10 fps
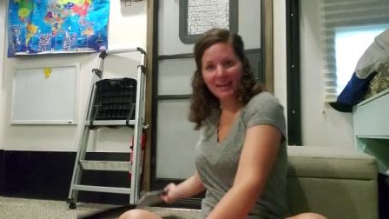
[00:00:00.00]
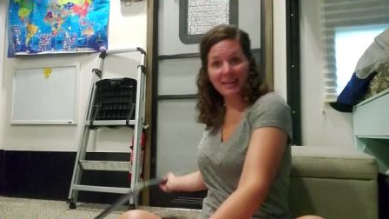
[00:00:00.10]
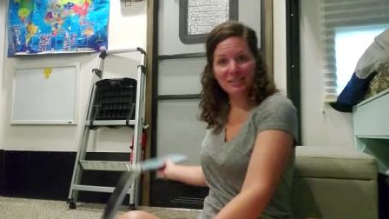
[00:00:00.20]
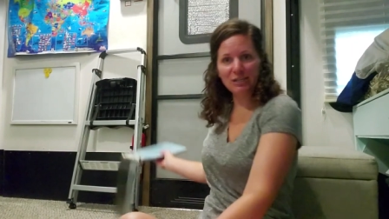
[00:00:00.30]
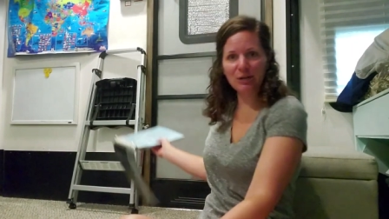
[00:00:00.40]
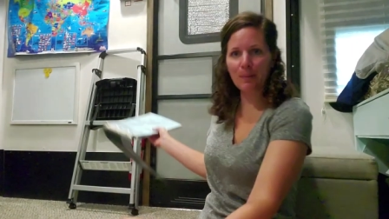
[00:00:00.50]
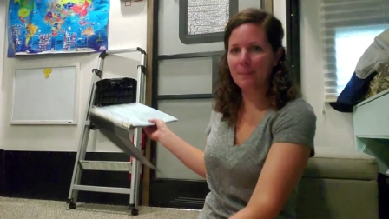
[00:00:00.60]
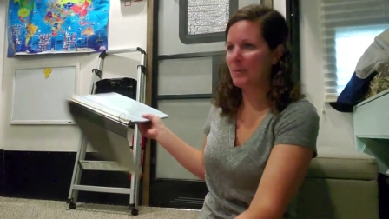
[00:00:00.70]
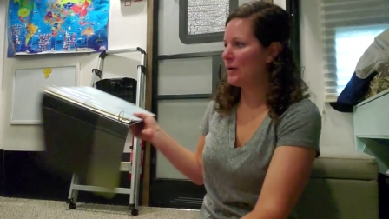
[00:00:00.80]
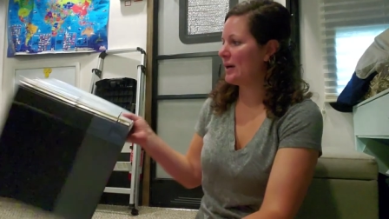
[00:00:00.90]
handy
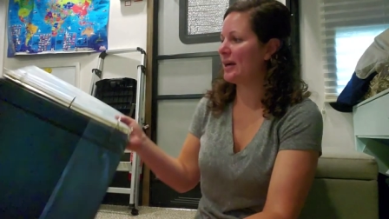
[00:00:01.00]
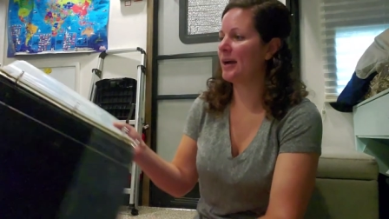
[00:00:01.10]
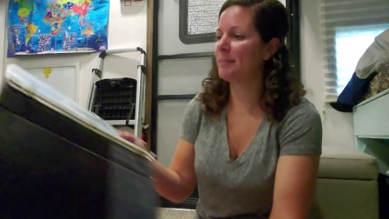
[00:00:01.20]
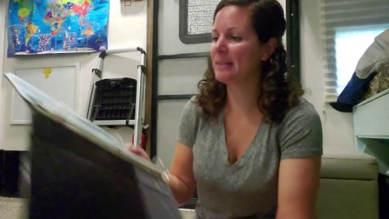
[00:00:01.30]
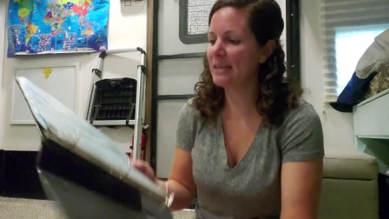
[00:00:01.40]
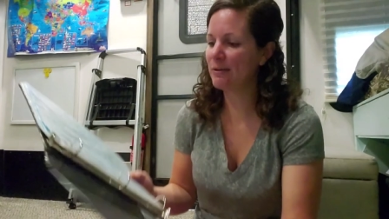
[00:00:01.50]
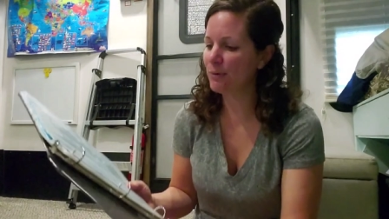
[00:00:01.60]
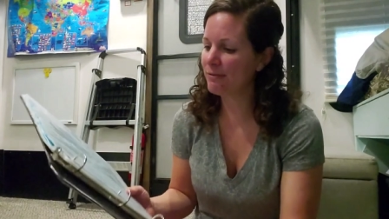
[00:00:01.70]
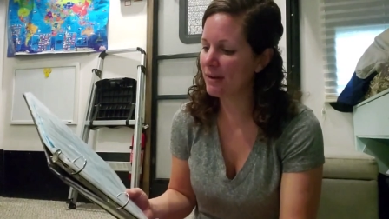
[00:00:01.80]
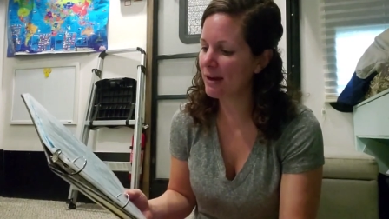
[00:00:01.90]
notebook. I believe
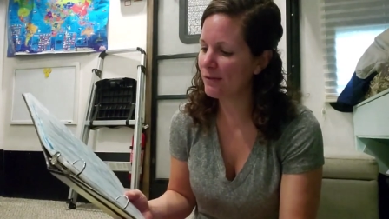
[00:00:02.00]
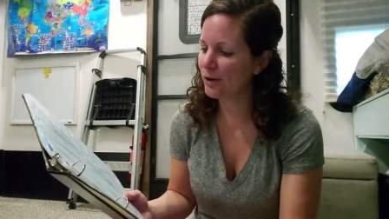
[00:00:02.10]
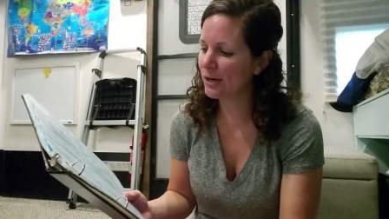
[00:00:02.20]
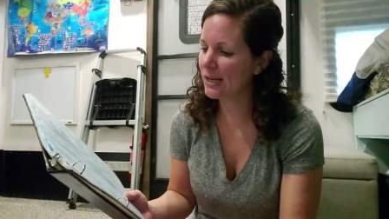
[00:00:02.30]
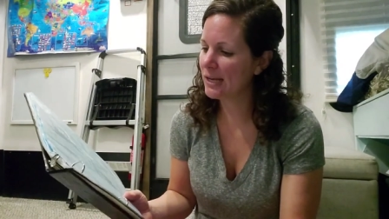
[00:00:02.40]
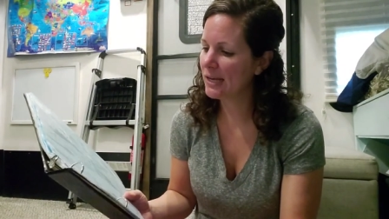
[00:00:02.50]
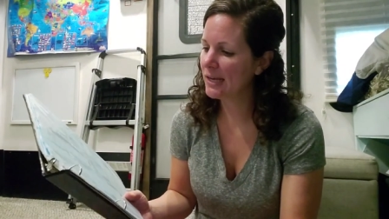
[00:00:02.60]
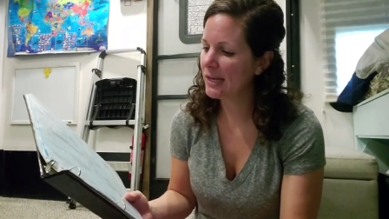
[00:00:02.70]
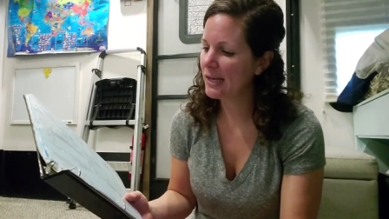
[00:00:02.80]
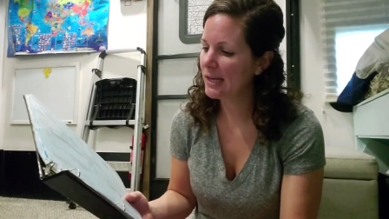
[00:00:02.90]
we've covered...
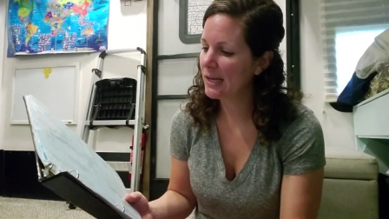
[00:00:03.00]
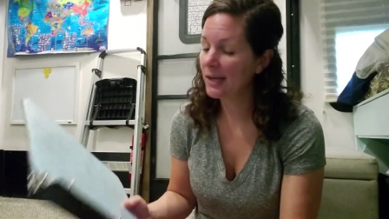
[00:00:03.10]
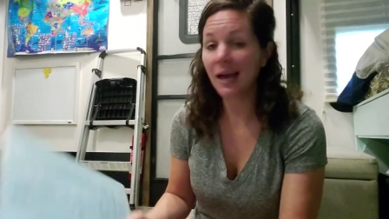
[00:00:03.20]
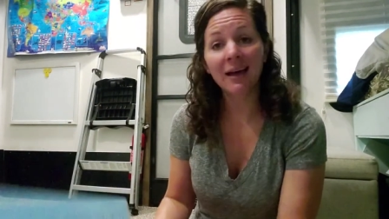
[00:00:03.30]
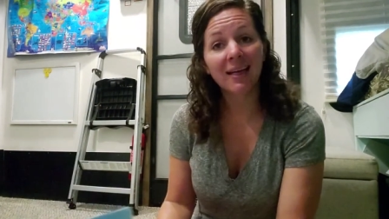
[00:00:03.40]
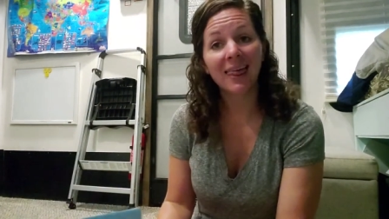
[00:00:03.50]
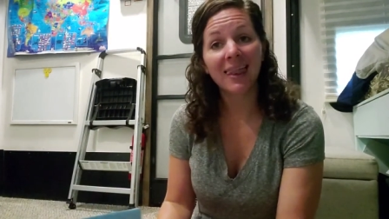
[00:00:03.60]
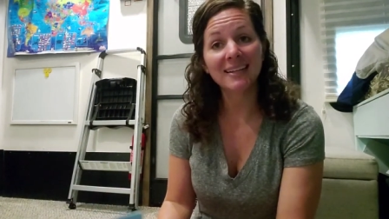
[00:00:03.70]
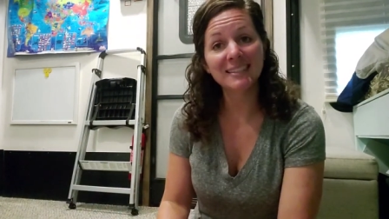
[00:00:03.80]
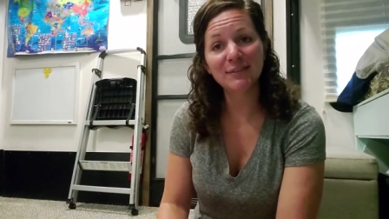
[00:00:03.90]
yeah,
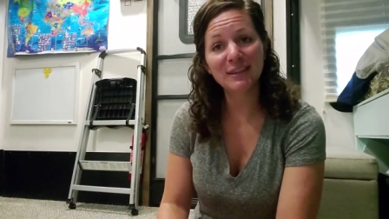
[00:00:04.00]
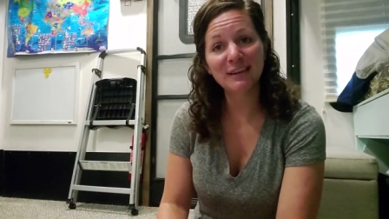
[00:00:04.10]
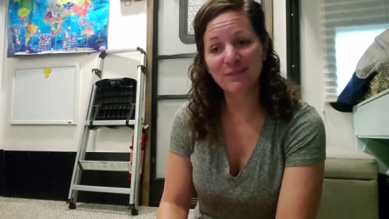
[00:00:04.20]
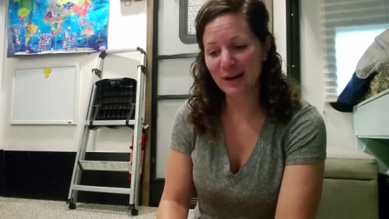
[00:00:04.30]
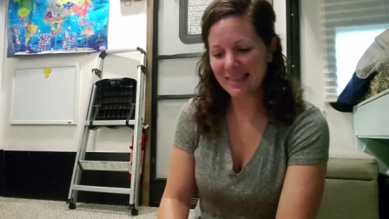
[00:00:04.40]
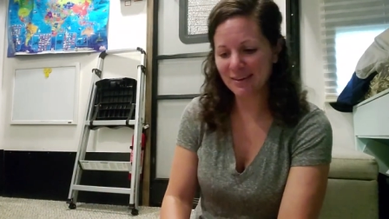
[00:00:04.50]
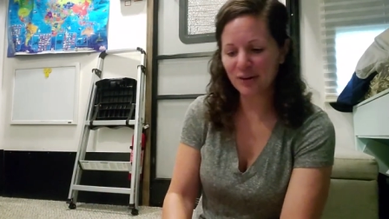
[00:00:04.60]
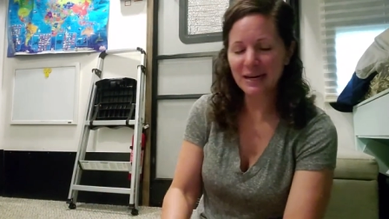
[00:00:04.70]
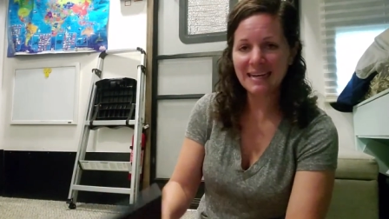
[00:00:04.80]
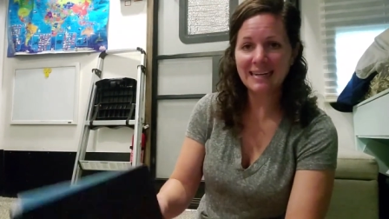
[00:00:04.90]
that's everything for eighth
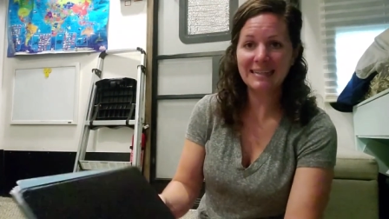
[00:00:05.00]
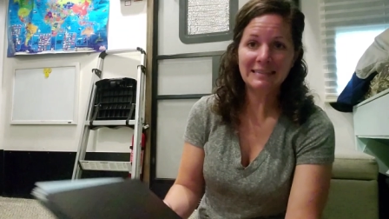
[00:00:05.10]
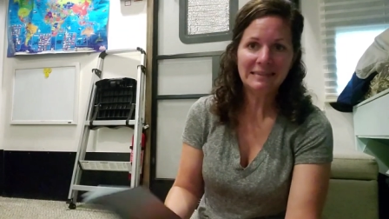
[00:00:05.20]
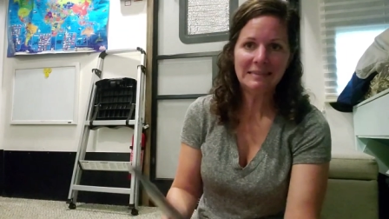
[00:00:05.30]
grade.